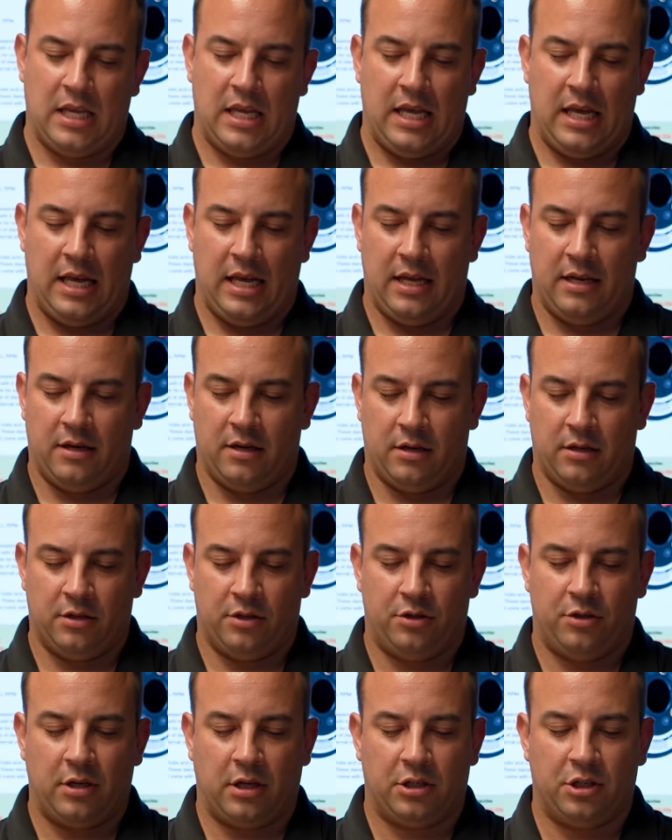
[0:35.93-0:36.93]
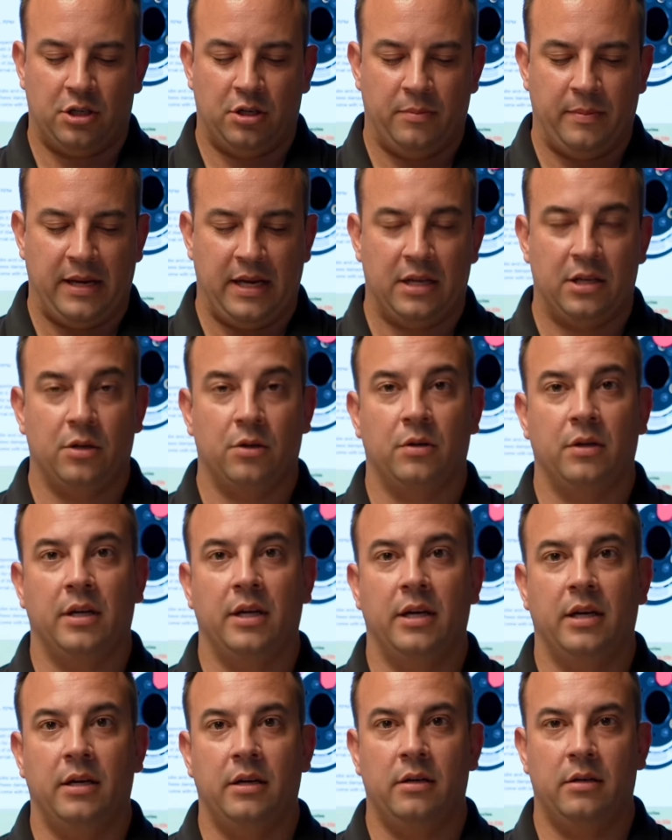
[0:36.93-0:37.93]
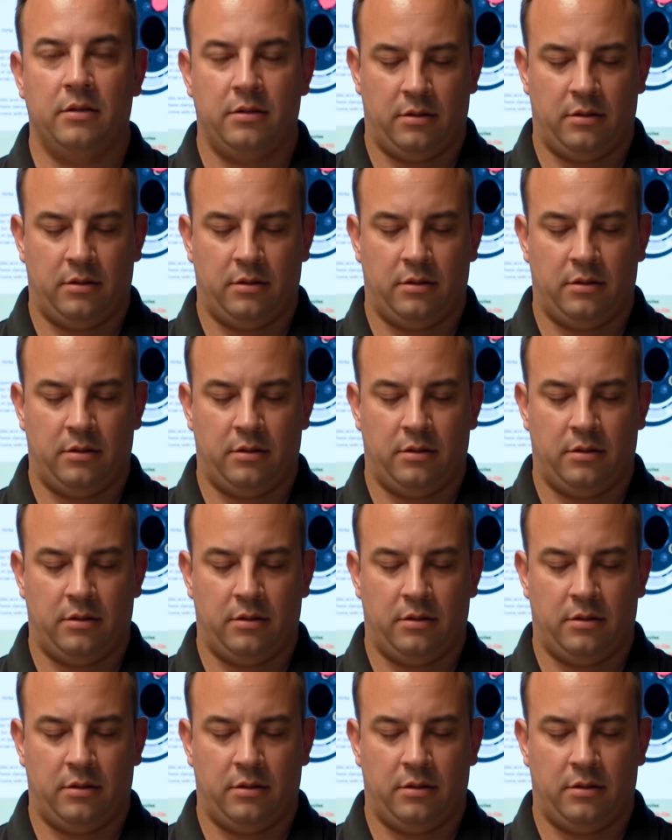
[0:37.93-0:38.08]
and our instruction manual here.